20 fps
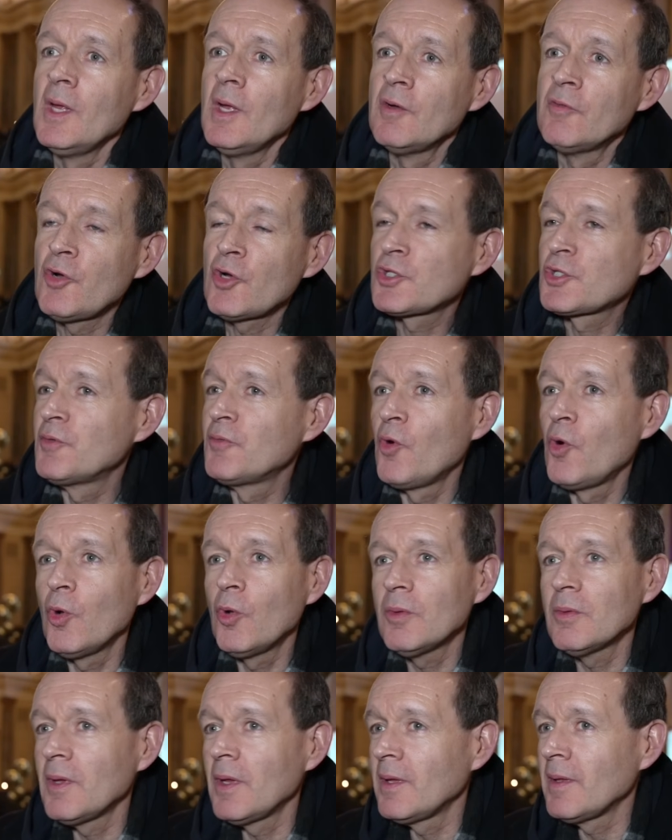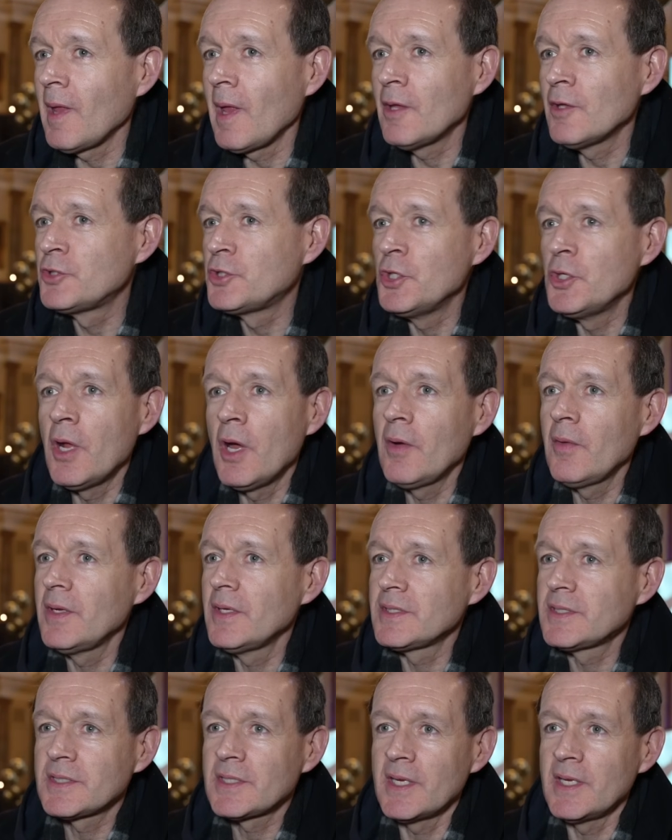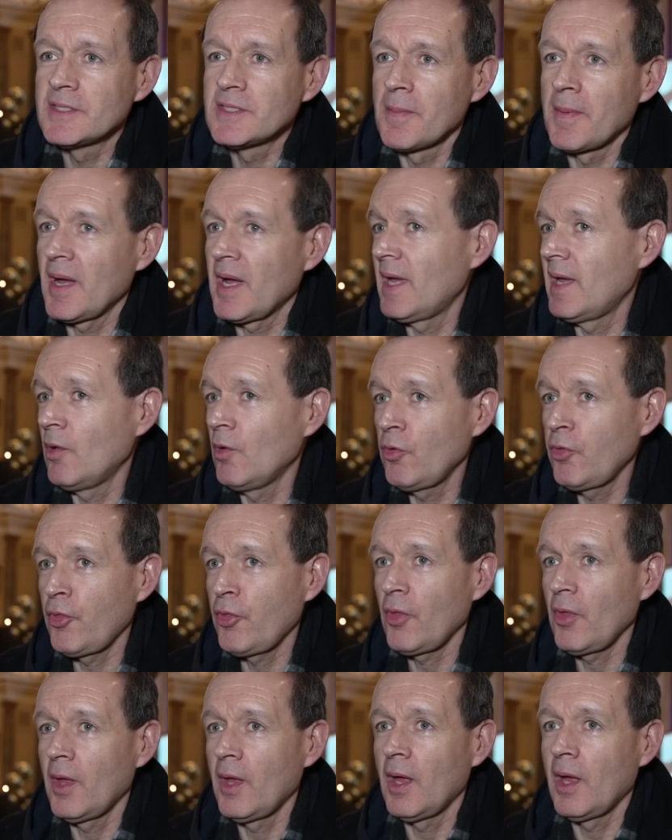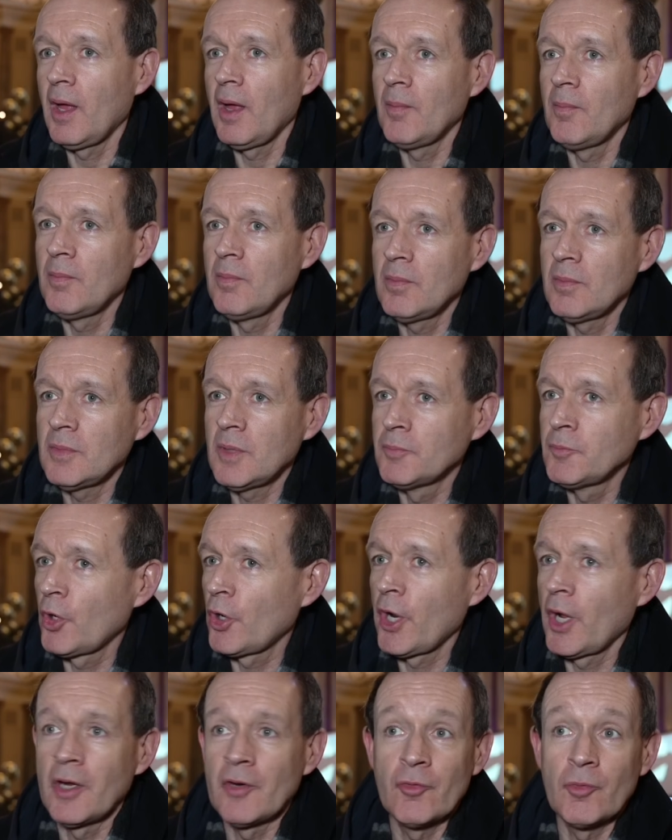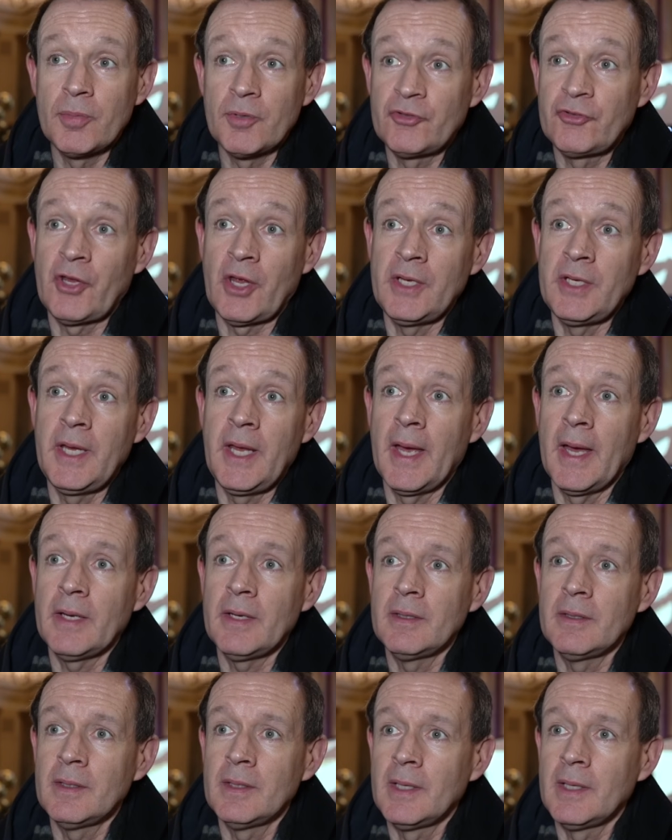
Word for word: First of all, uh, as you know, it's it's about health. Um, I'm not one hundred percent yet.